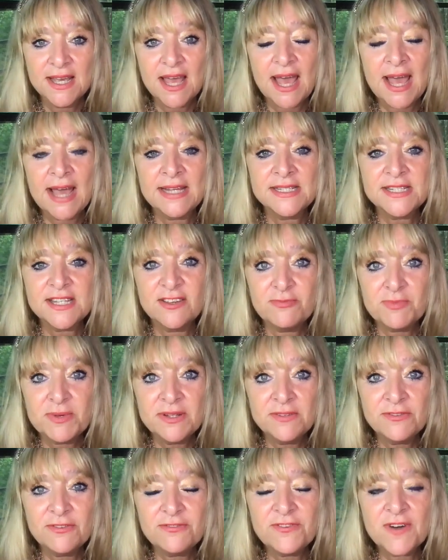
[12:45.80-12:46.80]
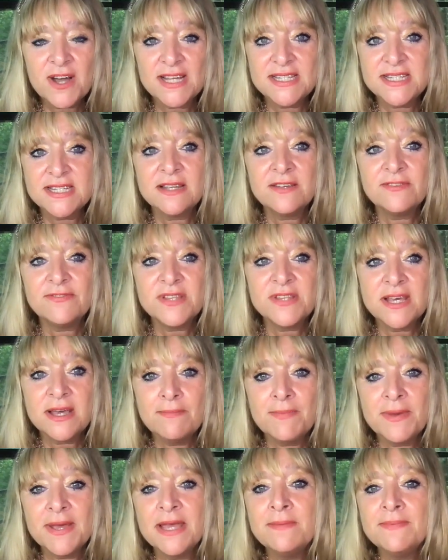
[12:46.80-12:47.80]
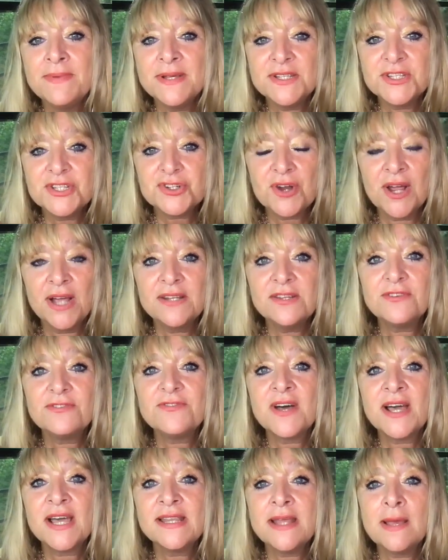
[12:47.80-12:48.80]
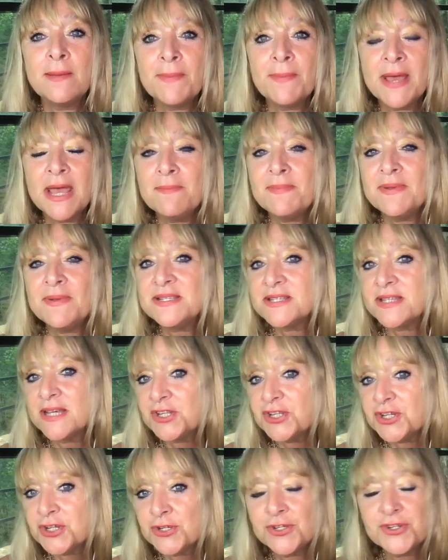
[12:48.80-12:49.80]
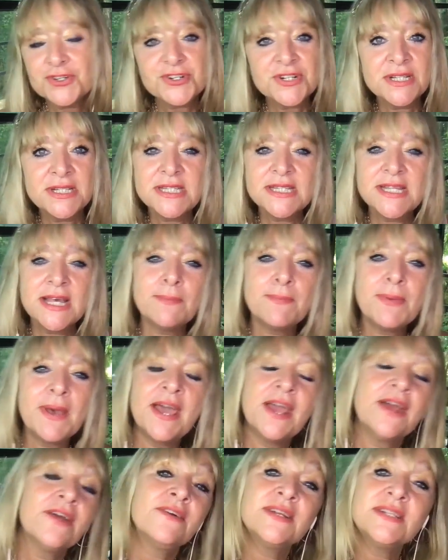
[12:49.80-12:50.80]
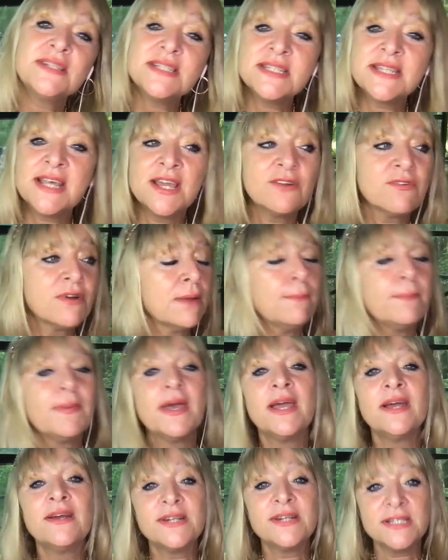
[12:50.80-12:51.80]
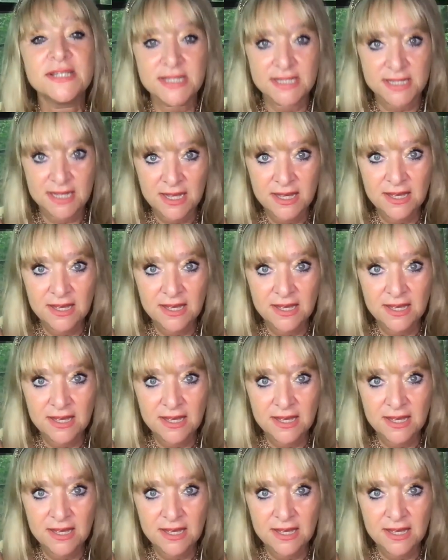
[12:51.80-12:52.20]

and have been fighting for their babies, trying to find their babies, their children's, their parents, their grandparents